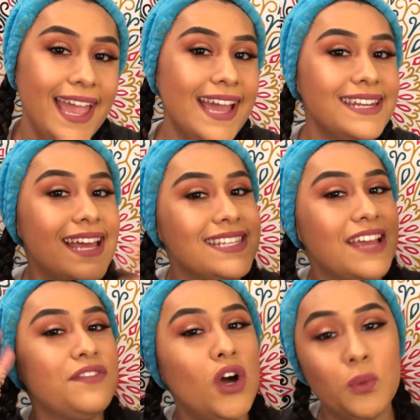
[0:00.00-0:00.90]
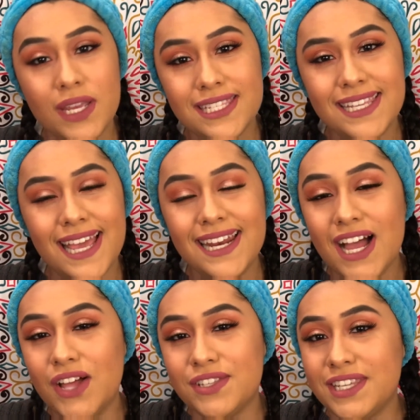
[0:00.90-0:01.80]
And as I've always said,
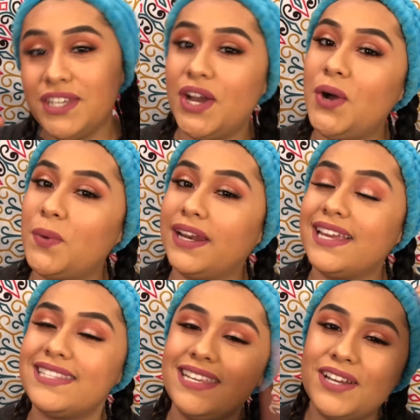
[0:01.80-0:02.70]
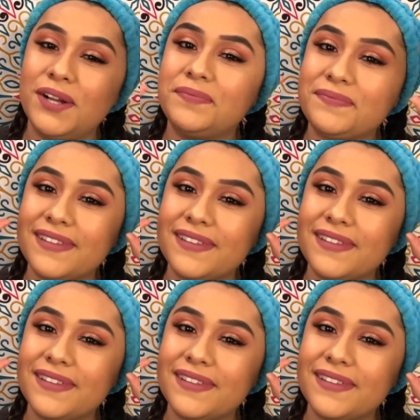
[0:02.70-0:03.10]
I'll see y'all when I see y'all.